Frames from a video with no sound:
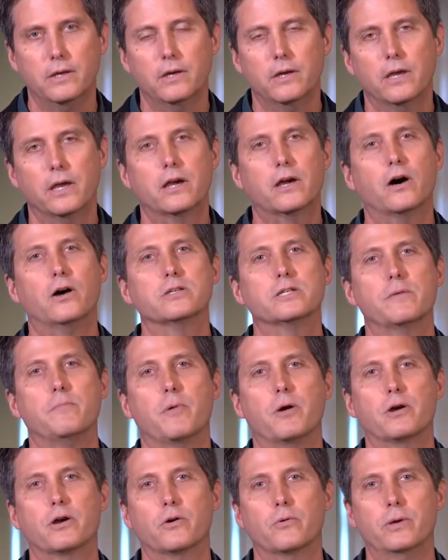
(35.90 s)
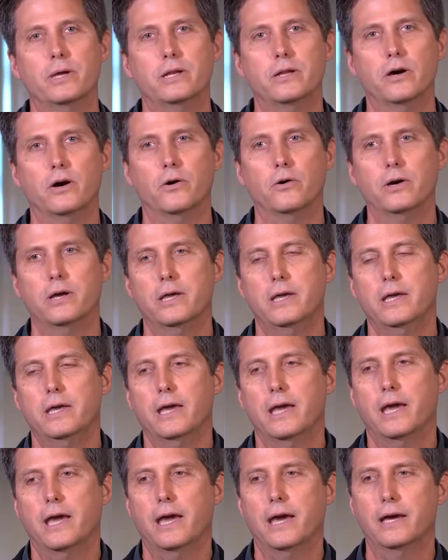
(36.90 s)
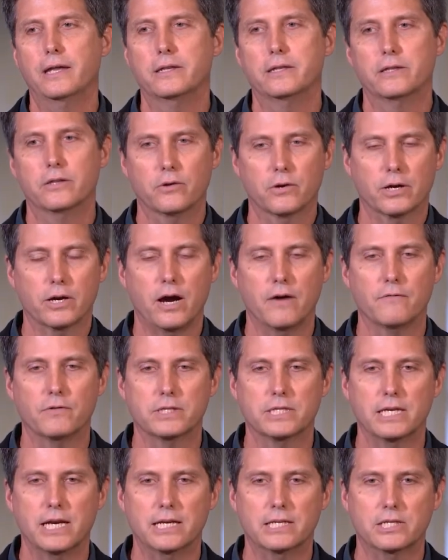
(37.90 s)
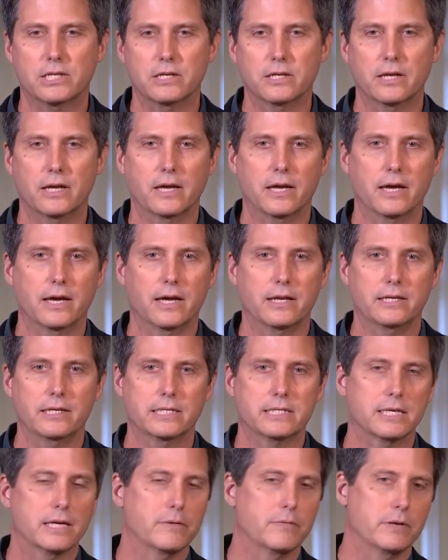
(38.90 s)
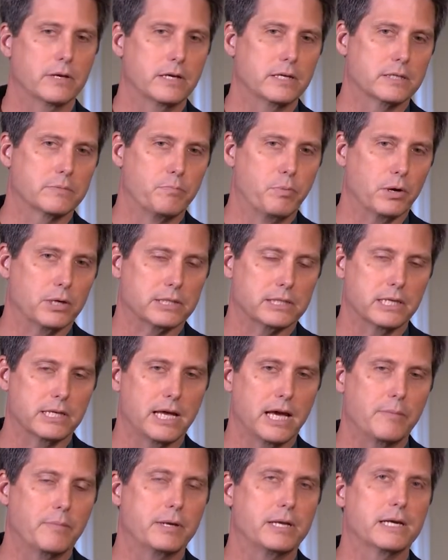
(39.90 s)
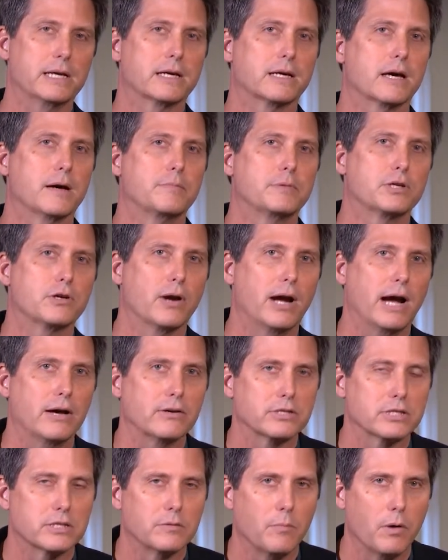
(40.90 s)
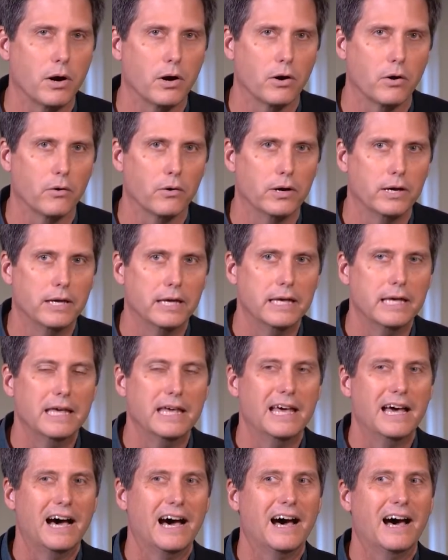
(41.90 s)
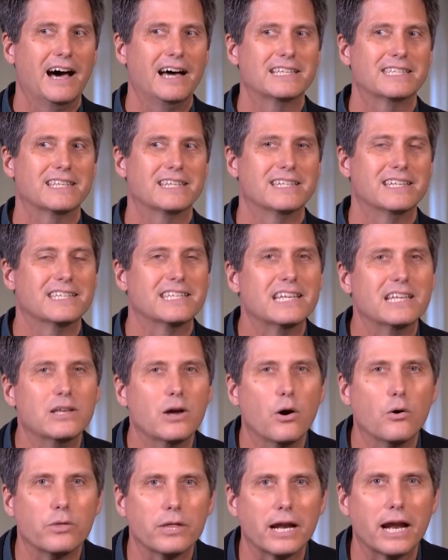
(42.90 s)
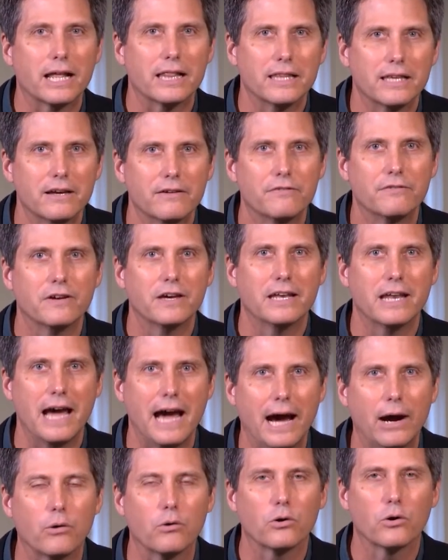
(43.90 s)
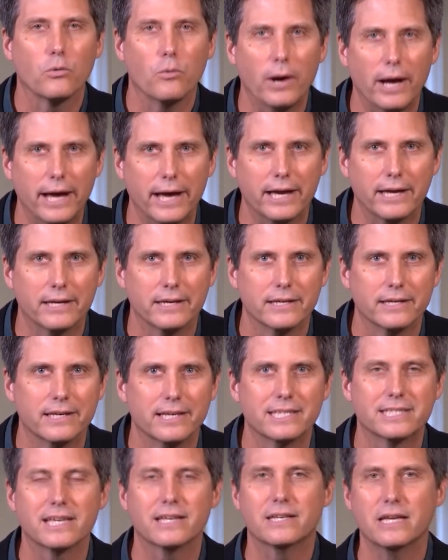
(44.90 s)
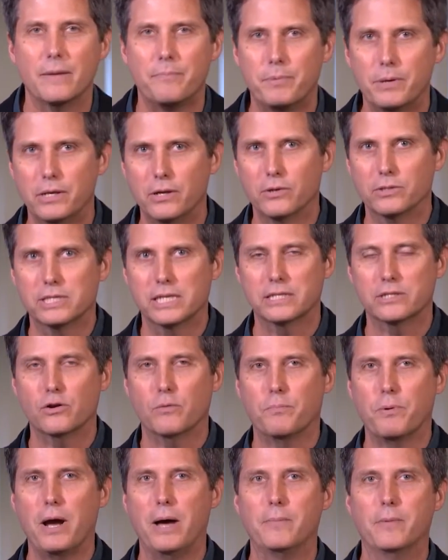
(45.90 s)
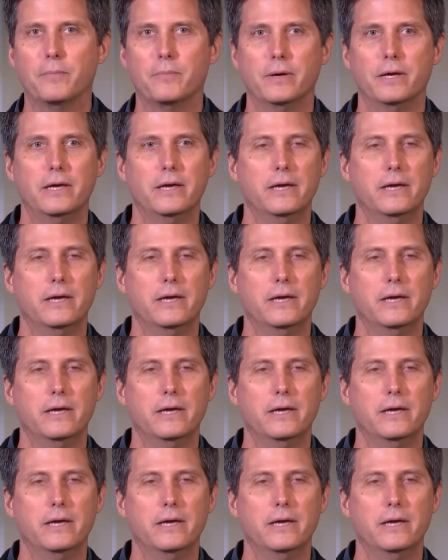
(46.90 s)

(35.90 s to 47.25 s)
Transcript: He calls up Margarito, and they're in conversation, and he said, he's booked today, but he can come to your house tomorrow. I said, does he know that I live an hour away? He said, yep, he knows. That's no problem.